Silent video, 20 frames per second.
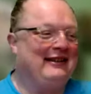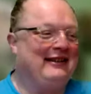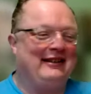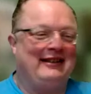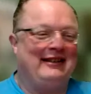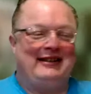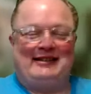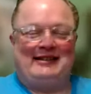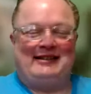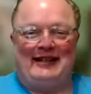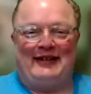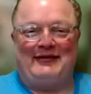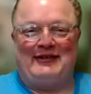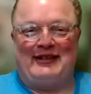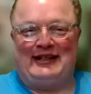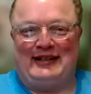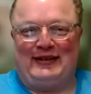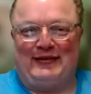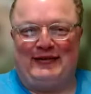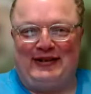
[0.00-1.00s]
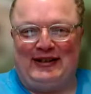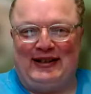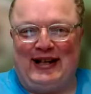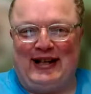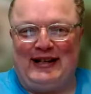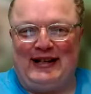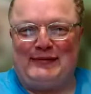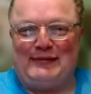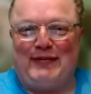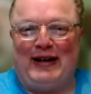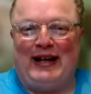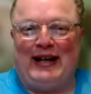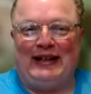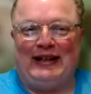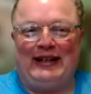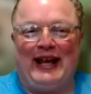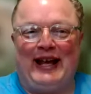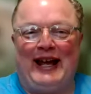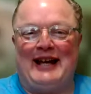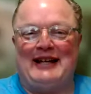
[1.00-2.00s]
into the subject of today's
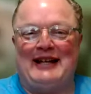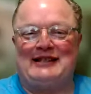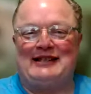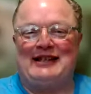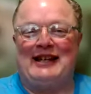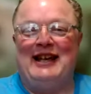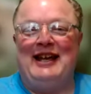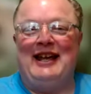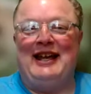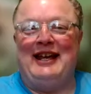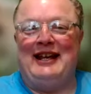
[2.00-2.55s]
podcast.